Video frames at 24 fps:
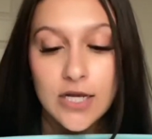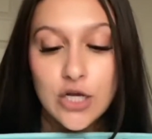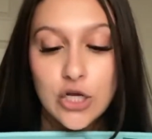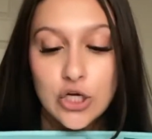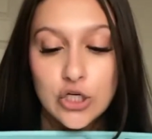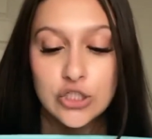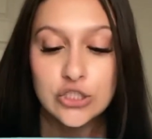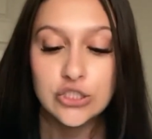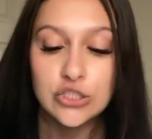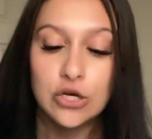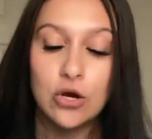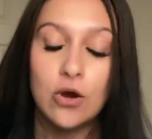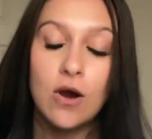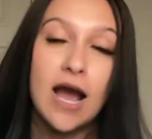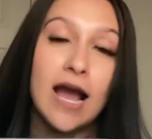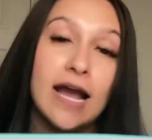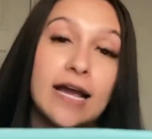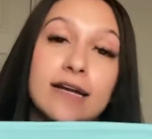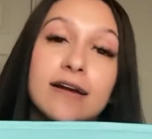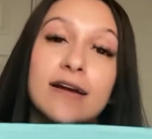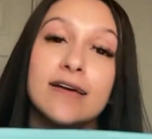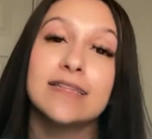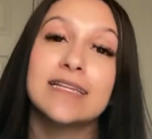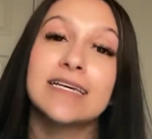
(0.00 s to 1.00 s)
So I
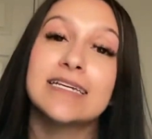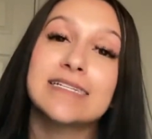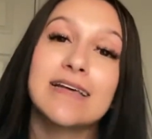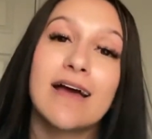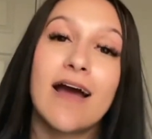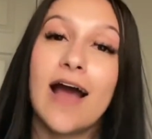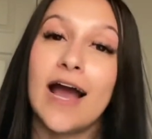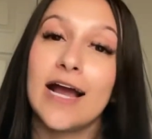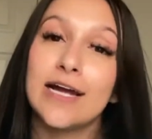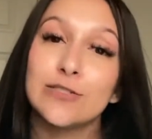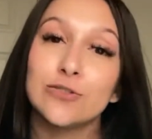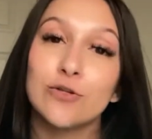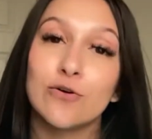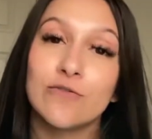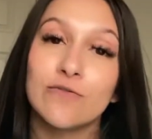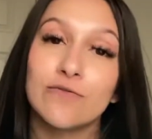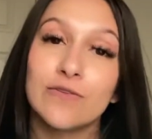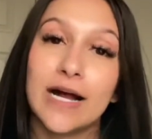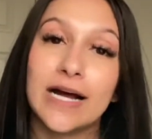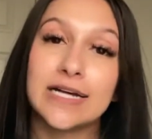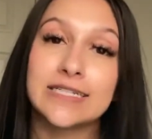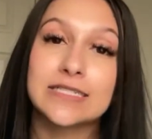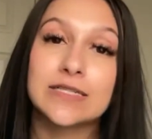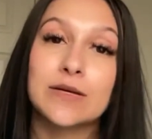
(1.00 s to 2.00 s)
got this Hydro Flask